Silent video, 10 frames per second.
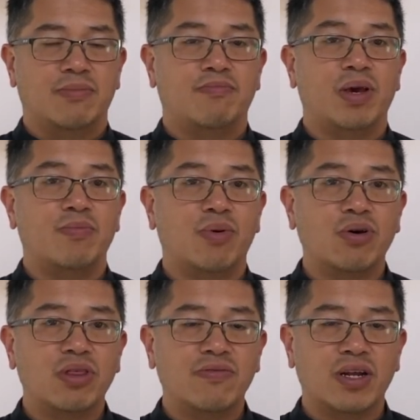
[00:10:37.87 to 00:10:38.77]
May
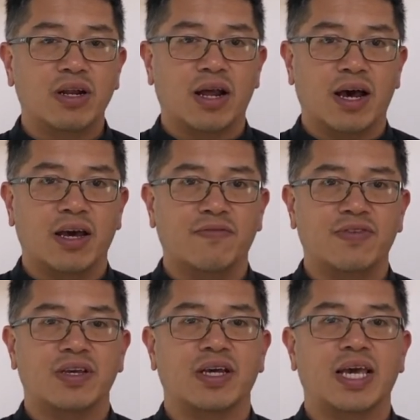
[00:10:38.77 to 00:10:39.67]
both of their
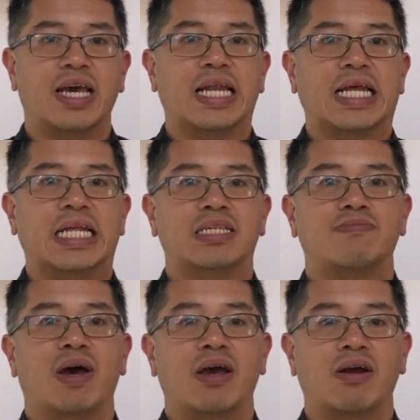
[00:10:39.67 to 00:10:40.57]
lives again
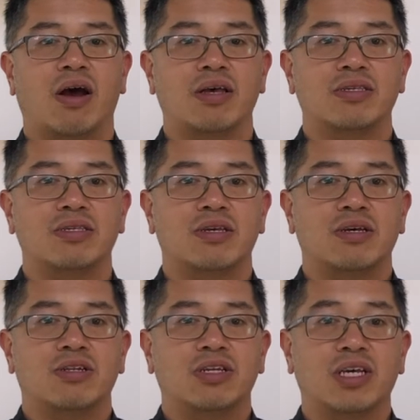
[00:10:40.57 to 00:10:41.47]
inspire us
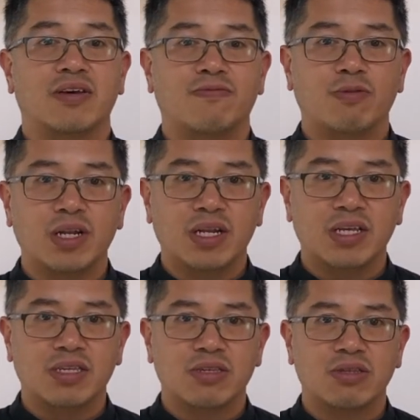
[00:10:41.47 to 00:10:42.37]
to give
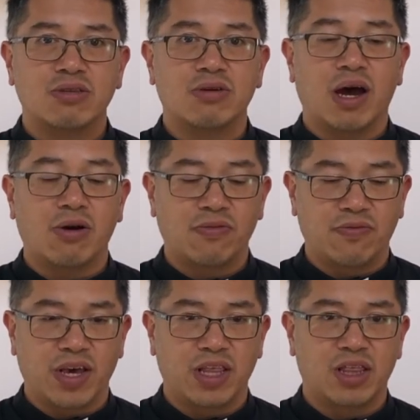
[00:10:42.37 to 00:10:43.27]
witness to our
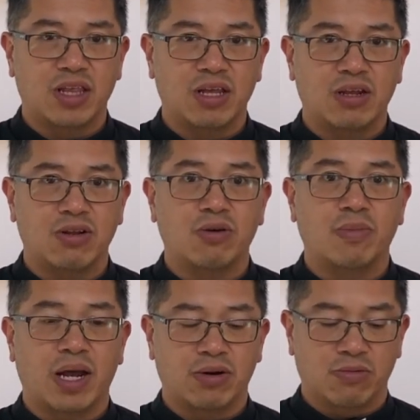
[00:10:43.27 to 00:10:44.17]
faith no
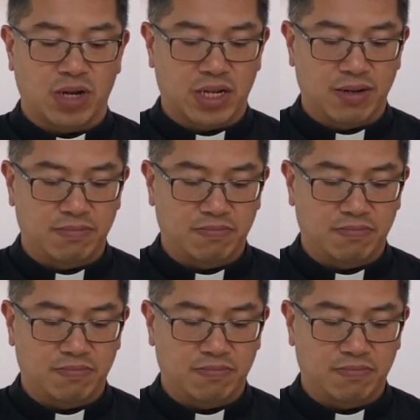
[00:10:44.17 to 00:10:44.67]
matter what.